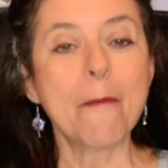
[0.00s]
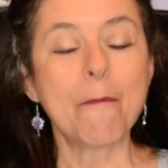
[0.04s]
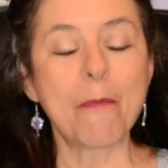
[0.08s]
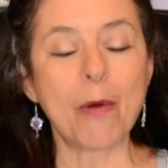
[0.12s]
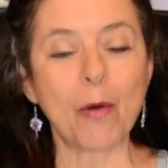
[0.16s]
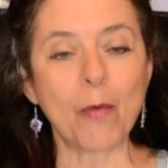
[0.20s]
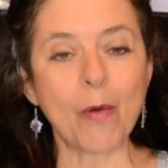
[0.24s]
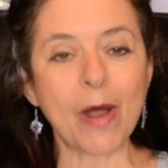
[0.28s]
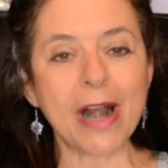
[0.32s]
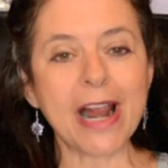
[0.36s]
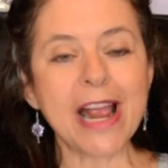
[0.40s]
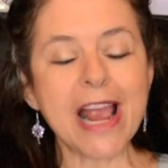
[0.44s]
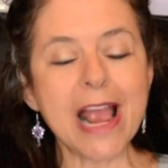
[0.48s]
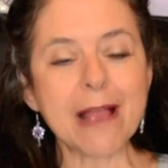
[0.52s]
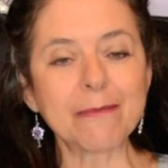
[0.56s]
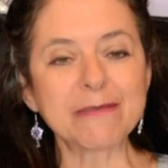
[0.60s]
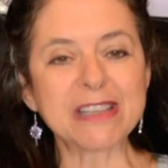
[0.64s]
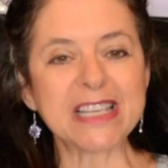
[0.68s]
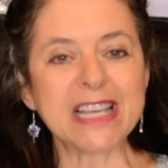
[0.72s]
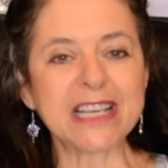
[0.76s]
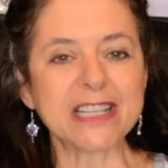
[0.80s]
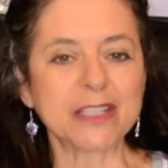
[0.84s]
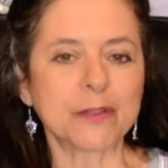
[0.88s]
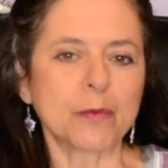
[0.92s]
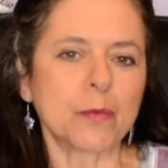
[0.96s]
But what I am
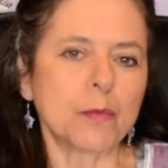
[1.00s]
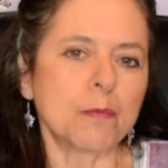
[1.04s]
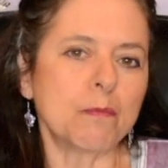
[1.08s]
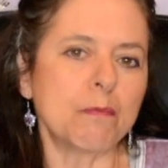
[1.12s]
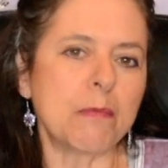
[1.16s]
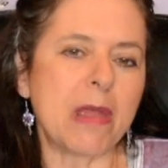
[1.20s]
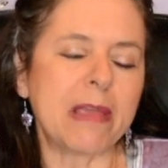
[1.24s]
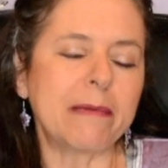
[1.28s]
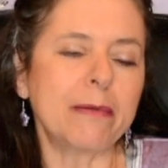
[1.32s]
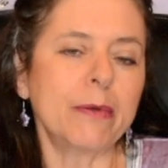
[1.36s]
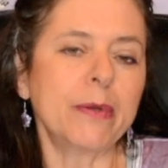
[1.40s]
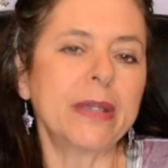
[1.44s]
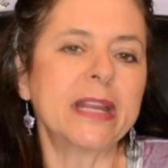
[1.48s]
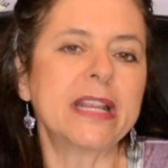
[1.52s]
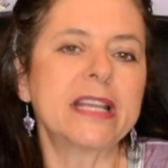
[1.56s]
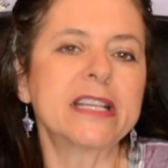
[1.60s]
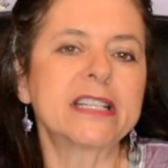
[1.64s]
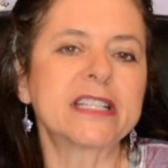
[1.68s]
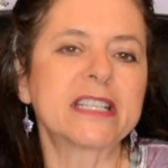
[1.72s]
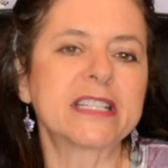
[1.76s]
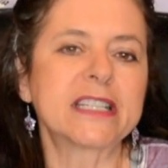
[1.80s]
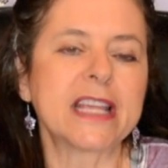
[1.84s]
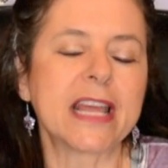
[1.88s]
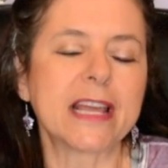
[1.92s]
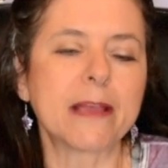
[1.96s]
saying is maybe we need
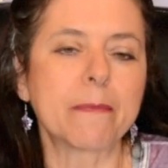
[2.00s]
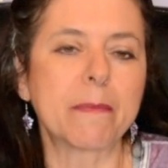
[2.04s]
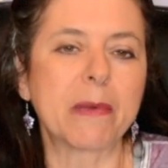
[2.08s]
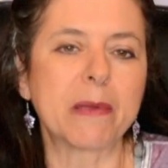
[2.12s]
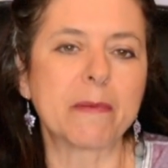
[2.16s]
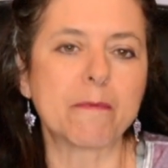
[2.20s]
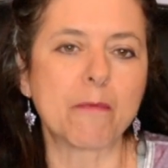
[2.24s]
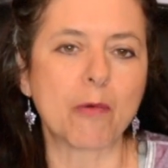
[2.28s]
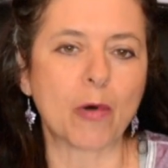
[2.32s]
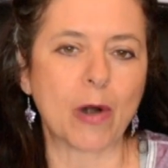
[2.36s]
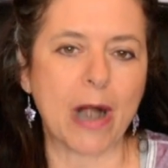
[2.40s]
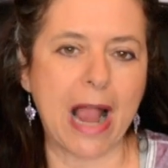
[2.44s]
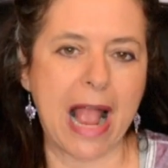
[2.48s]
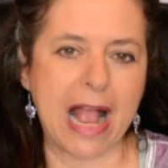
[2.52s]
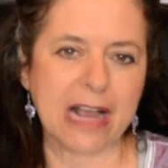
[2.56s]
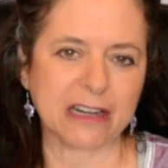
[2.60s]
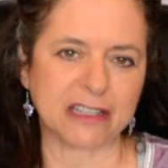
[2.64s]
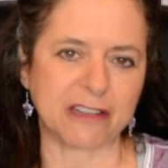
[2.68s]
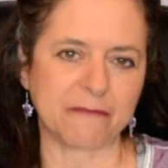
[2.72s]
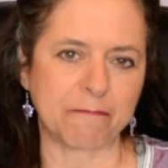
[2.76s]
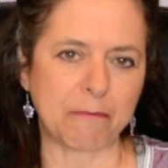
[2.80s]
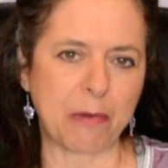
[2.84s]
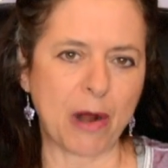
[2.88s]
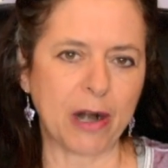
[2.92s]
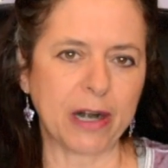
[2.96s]
to take a bit more
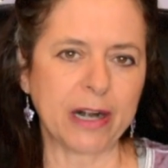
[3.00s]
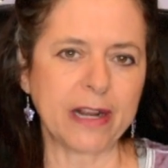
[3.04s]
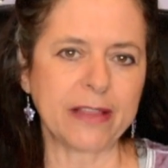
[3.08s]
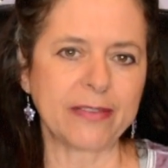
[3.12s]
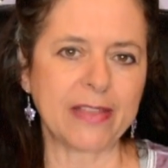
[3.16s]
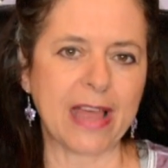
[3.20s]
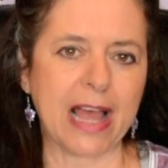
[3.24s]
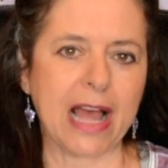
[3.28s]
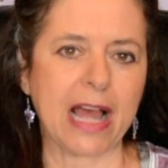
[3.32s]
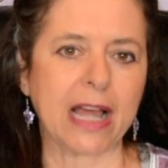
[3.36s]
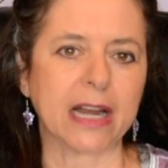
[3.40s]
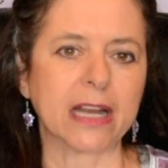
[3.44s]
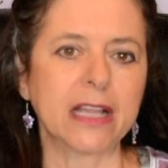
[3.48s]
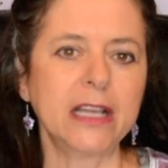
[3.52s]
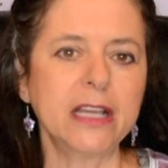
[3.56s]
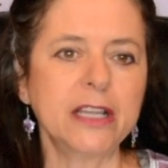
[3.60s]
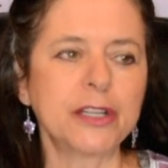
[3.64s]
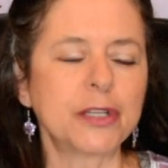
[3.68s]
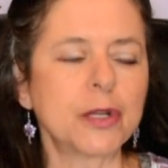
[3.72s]
active part in that.